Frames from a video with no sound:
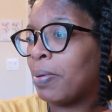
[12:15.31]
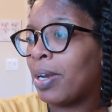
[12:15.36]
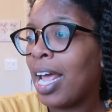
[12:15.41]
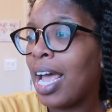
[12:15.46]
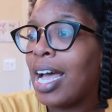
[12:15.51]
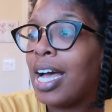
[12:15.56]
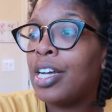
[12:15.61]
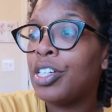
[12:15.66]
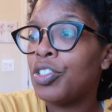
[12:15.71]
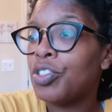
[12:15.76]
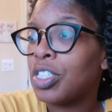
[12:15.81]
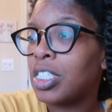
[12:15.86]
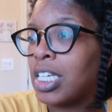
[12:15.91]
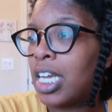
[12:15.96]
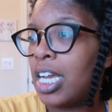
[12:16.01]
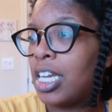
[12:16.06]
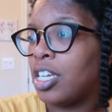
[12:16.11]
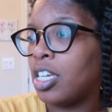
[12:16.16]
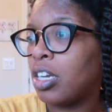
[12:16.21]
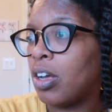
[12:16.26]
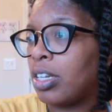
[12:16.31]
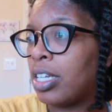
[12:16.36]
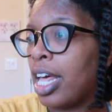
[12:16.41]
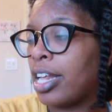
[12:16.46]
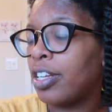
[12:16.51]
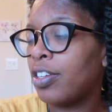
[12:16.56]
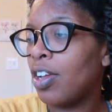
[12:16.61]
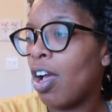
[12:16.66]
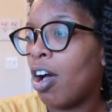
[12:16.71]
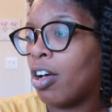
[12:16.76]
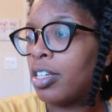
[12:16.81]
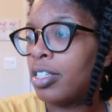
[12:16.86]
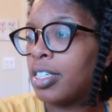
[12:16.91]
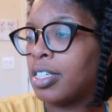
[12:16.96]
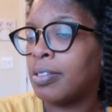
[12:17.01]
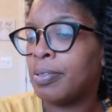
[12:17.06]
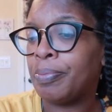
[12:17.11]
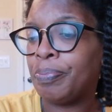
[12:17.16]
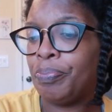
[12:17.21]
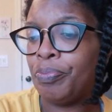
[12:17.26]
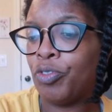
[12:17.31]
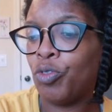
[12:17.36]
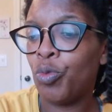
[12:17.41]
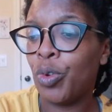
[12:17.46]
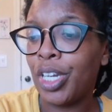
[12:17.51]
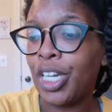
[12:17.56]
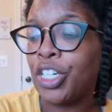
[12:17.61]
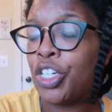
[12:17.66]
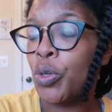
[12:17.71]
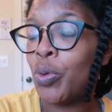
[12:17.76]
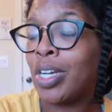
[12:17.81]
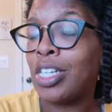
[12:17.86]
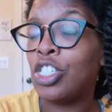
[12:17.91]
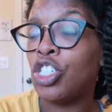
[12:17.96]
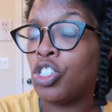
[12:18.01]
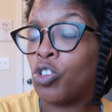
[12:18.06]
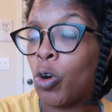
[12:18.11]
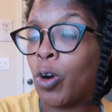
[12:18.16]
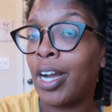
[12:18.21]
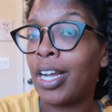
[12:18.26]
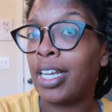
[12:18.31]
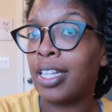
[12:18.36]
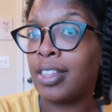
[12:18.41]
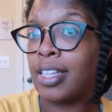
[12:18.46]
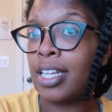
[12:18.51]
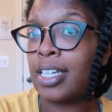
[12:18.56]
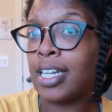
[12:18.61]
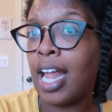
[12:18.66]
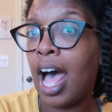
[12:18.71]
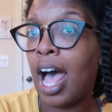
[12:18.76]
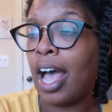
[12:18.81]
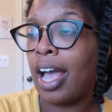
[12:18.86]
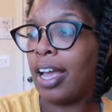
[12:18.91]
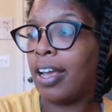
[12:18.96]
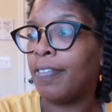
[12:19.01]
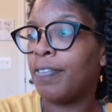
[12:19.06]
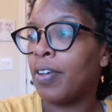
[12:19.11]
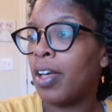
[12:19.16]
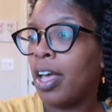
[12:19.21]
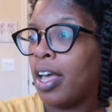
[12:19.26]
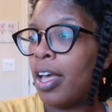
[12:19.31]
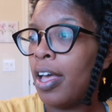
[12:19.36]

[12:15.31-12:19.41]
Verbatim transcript: But I understand, you know, a lot of y'all um, really do enjoy the live